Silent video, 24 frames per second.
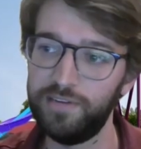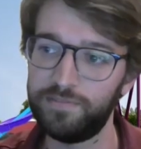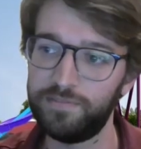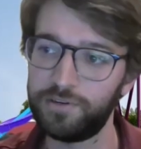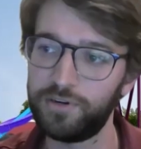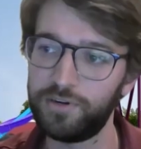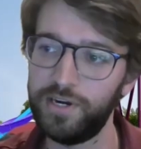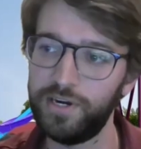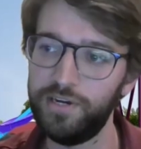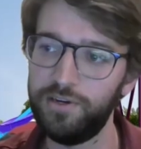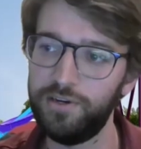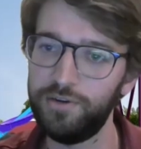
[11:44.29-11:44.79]
for
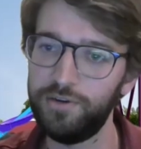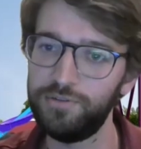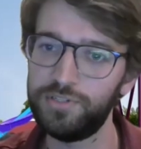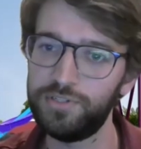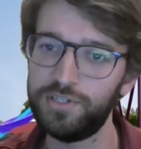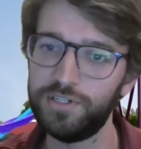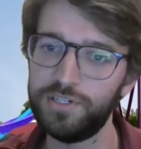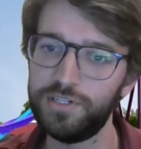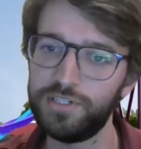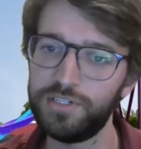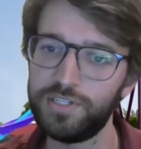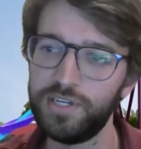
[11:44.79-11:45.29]
Great
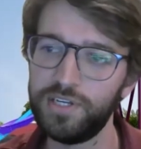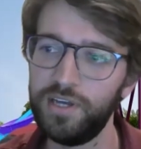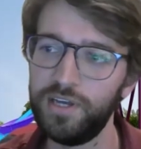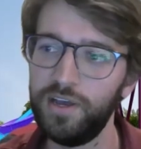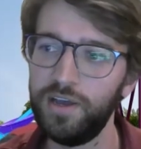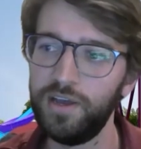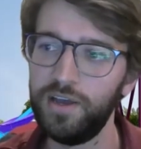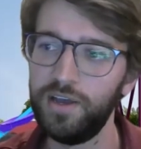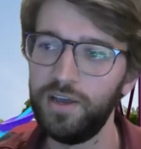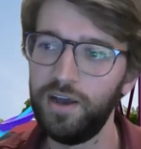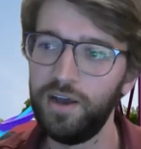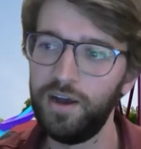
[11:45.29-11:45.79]
Coasters.
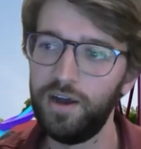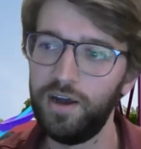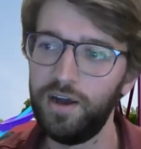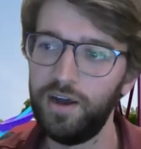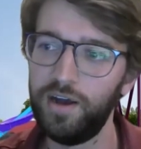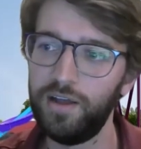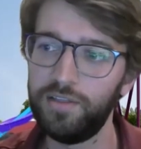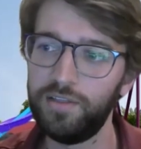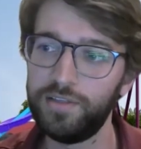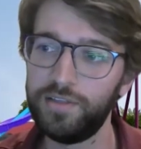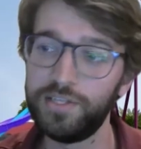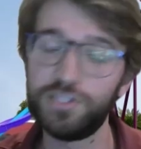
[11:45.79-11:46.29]

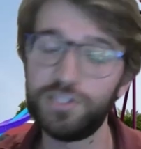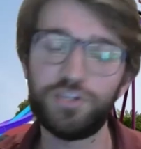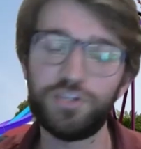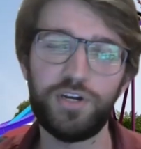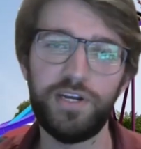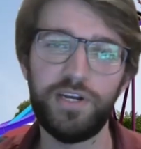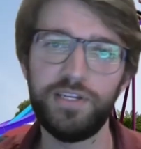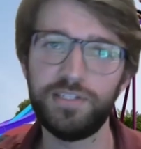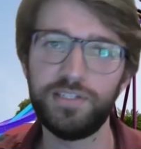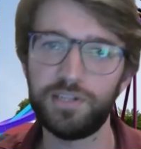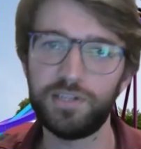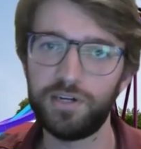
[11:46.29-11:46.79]
Uh, these
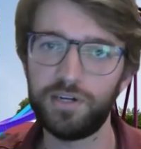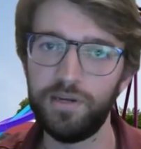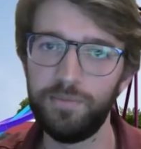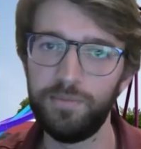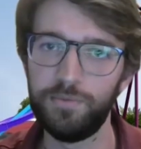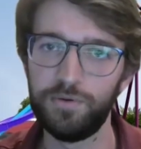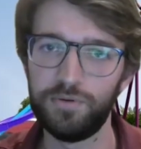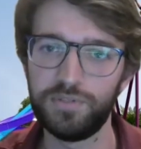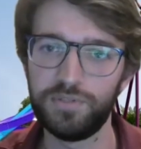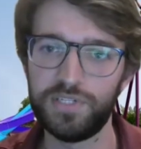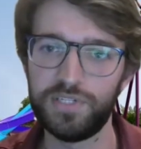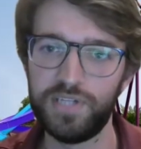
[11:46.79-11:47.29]
trains are
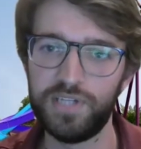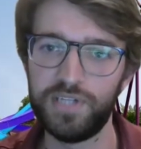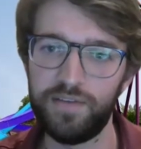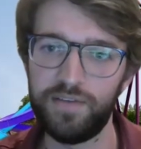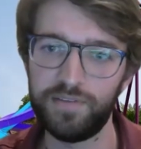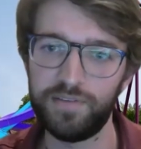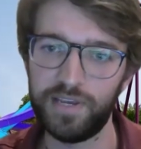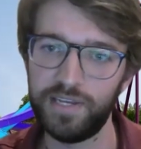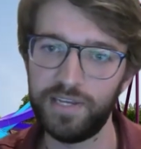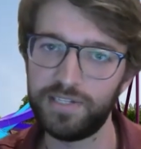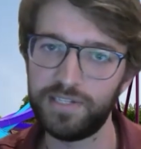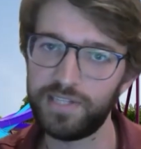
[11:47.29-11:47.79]
able to
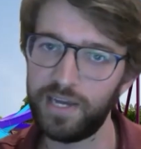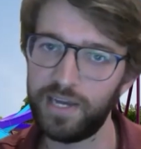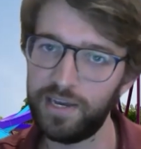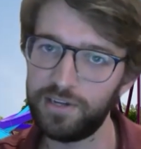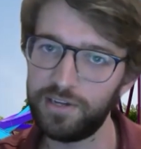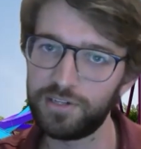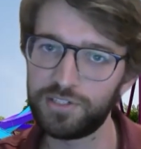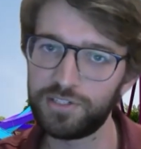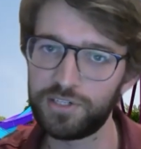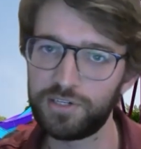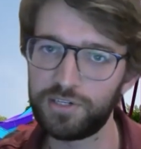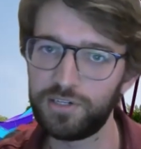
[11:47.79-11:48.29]
navigate
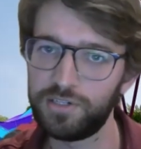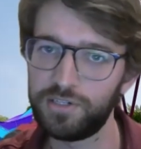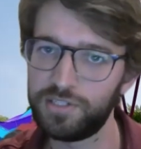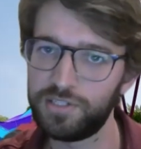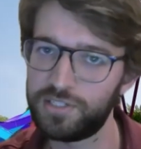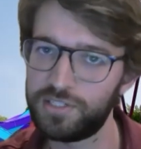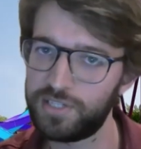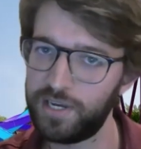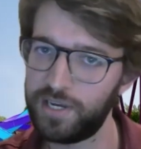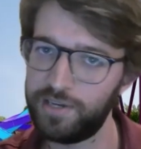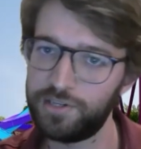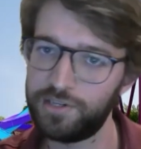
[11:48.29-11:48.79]
tighter
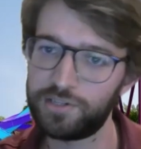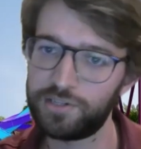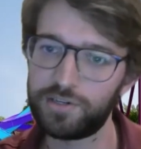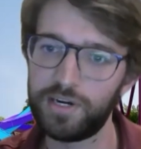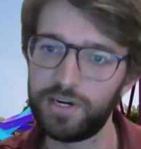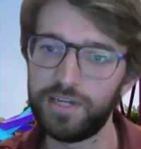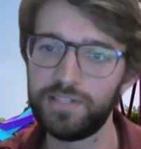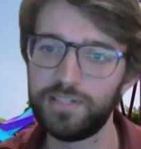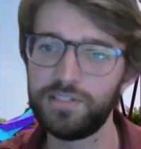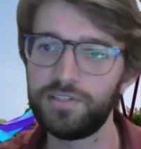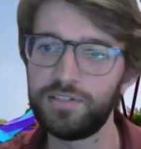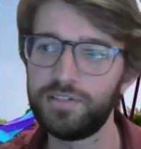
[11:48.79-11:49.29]
turns, tighter
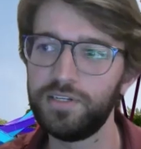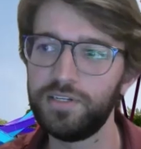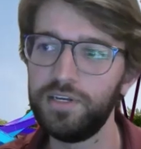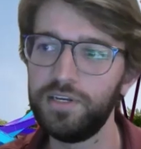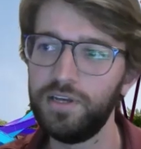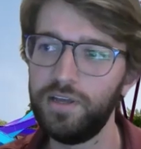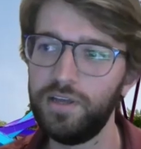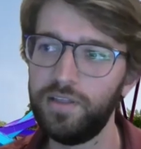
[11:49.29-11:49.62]
crests.